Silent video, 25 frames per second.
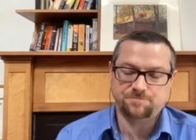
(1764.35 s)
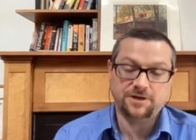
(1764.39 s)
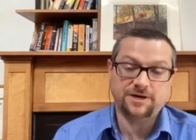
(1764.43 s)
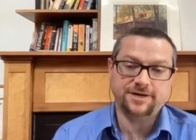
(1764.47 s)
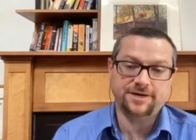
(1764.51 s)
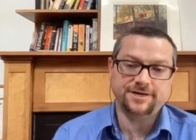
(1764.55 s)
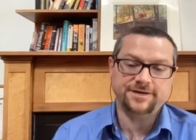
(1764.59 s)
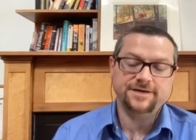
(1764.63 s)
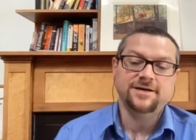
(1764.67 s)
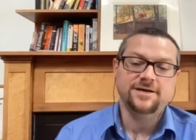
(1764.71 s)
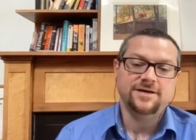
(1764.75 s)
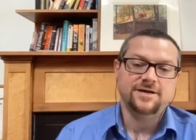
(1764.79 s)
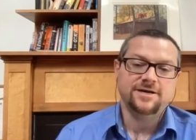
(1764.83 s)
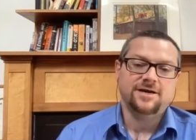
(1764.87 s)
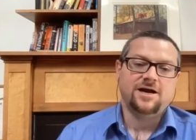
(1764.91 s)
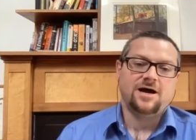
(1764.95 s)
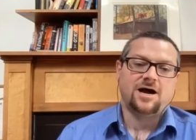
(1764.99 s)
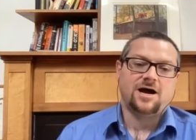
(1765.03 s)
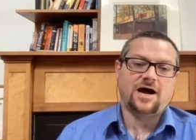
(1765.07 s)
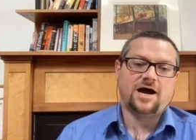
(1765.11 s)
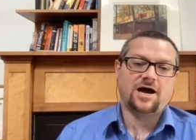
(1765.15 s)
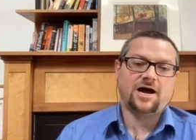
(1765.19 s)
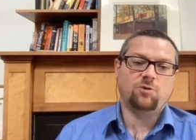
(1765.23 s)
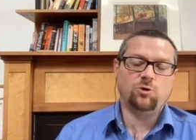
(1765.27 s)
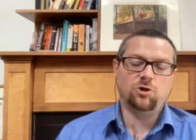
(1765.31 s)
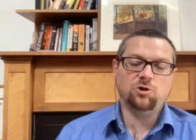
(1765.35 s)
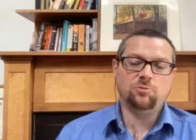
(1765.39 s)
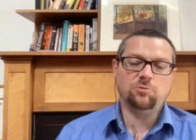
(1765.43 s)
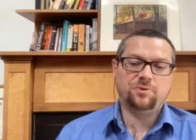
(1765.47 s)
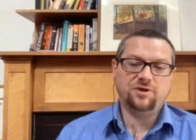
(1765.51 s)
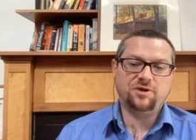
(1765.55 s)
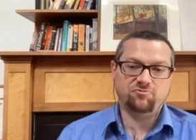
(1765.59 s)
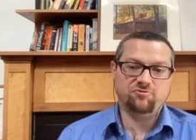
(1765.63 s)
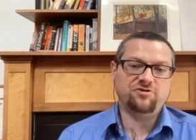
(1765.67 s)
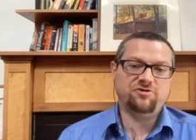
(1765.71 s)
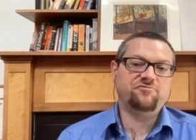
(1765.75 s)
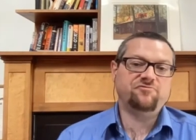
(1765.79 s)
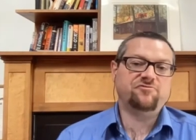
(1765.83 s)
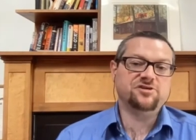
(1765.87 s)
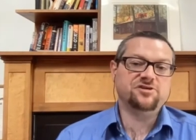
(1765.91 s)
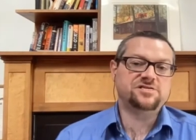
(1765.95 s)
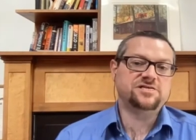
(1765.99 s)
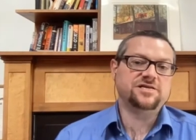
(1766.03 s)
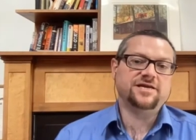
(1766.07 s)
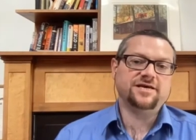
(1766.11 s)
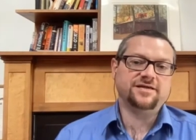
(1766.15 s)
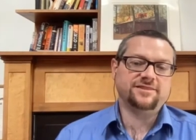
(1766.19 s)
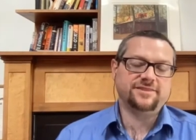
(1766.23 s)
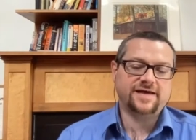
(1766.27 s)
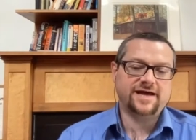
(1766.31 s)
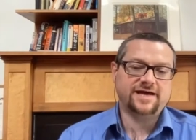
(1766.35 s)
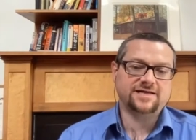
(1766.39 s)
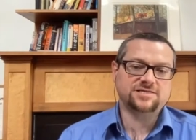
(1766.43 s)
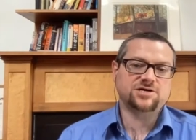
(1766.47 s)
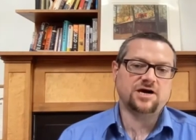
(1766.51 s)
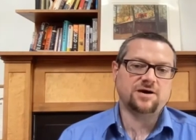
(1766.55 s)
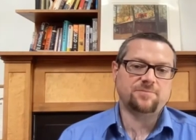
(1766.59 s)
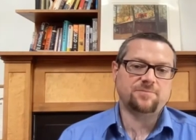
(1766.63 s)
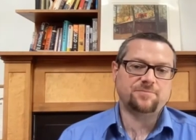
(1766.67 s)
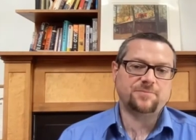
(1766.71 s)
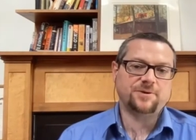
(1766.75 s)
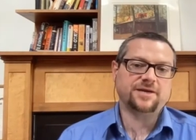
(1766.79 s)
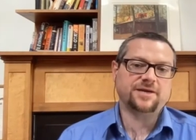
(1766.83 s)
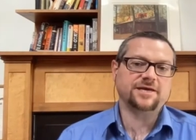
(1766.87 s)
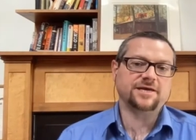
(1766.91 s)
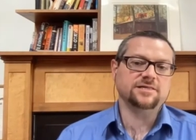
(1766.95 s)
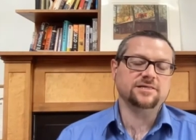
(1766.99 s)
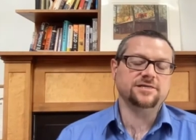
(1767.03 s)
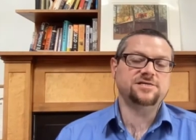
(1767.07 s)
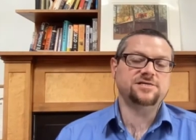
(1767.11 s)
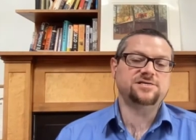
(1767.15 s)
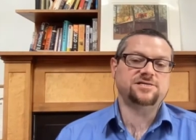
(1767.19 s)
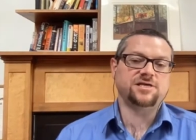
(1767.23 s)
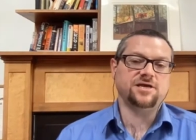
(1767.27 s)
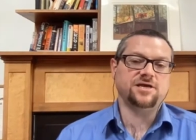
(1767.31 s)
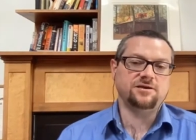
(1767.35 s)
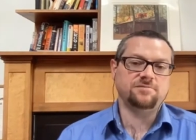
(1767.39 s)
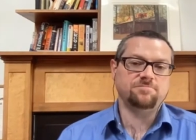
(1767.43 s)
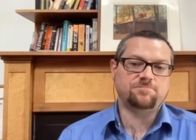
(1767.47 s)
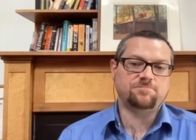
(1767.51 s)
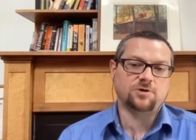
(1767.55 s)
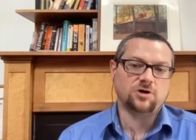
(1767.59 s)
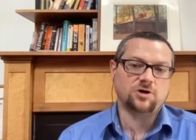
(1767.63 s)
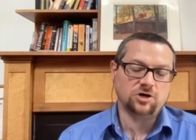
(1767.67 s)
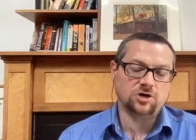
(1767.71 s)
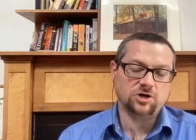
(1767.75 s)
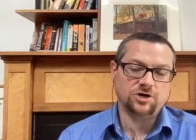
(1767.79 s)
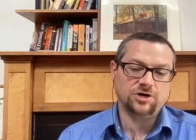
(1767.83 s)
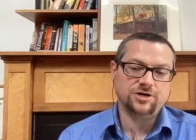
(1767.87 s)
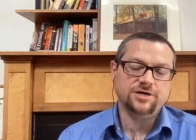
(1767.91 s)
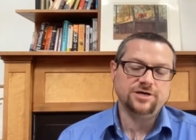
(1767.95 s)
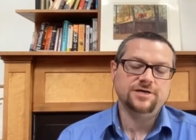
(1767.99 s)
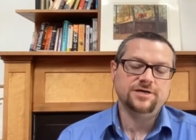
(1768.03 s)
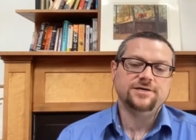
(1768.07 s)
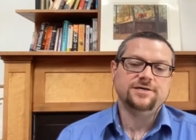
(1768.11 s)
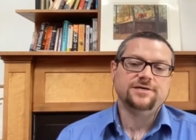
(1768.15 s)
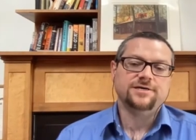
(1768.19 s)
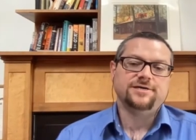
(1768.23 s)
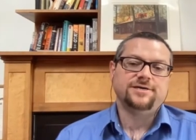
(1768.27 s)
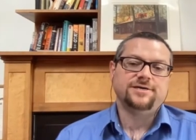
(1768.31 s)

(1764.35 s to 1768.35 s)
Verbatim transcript: But I will be revisiting that topic, at least in part,